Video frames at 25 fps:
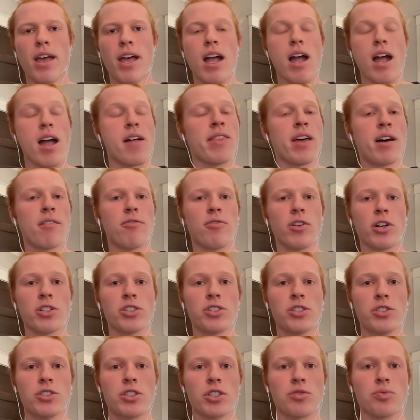and that
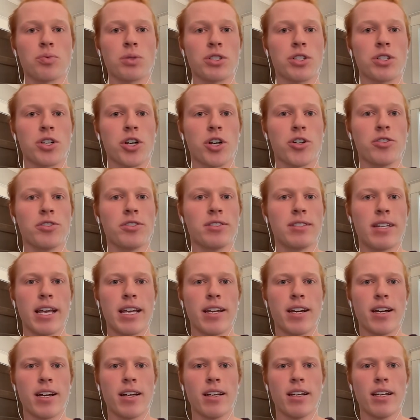function just returns
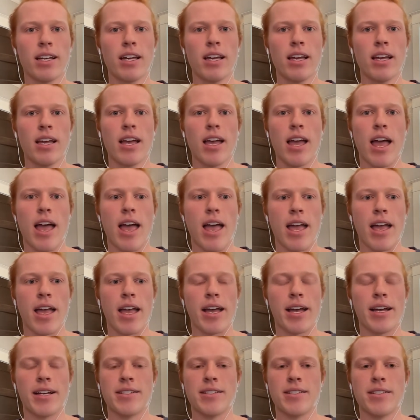data
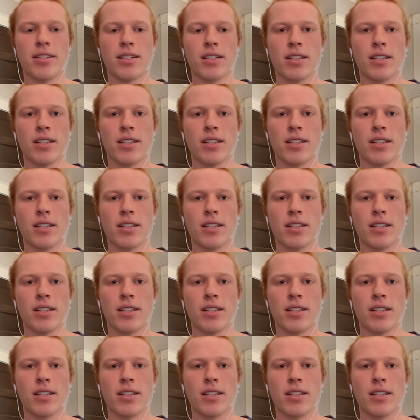and